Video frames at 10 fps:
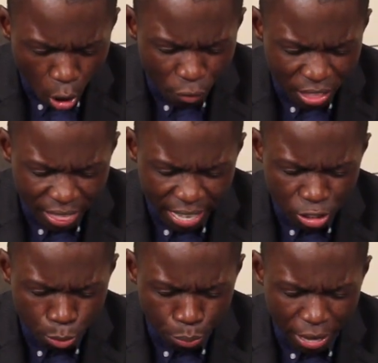of
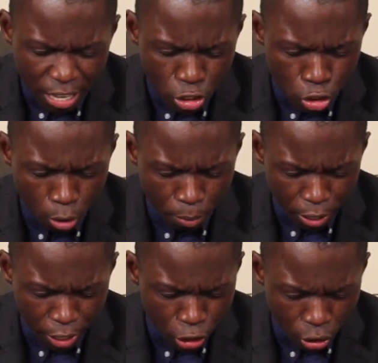intense prayer and
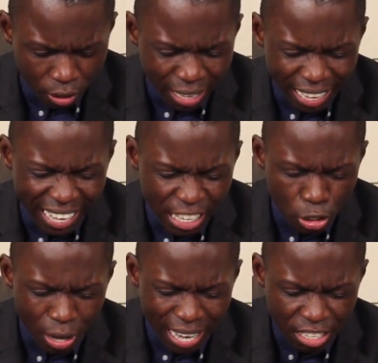supplication, that let
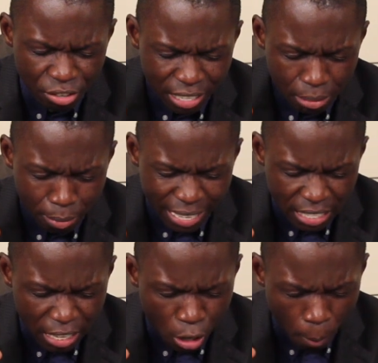your hand rest
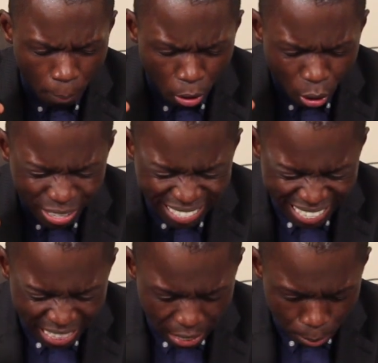mightily upon us
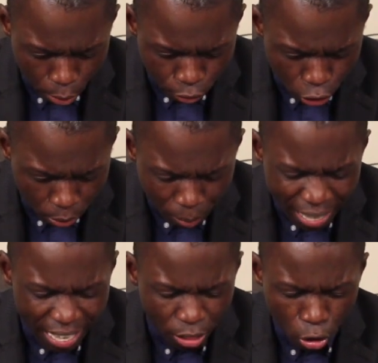in the name of Jesus.
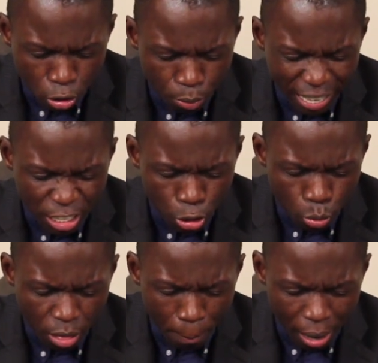Let us be endued
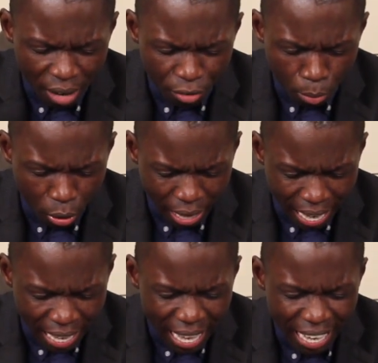with power from on
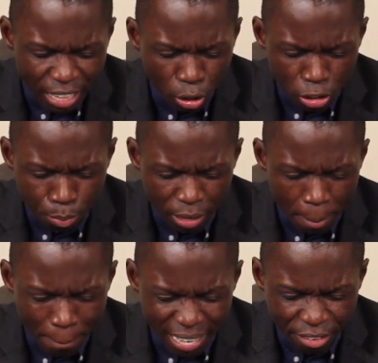high. Let us be
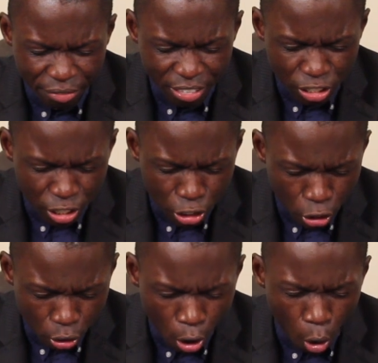a manifestation